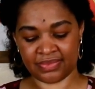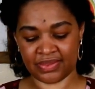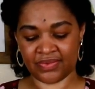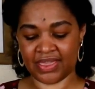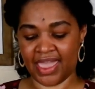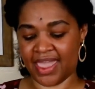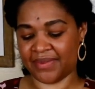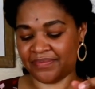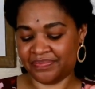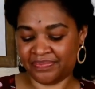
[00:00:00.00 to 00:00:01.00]
Okay.
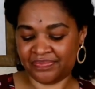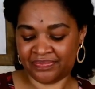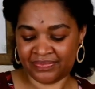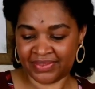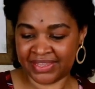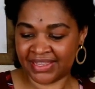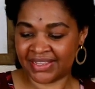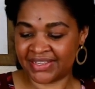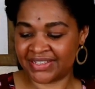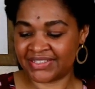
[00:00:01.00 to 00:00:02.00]

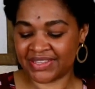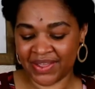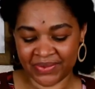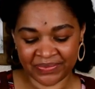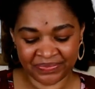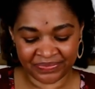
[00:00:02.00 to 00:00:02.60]
So,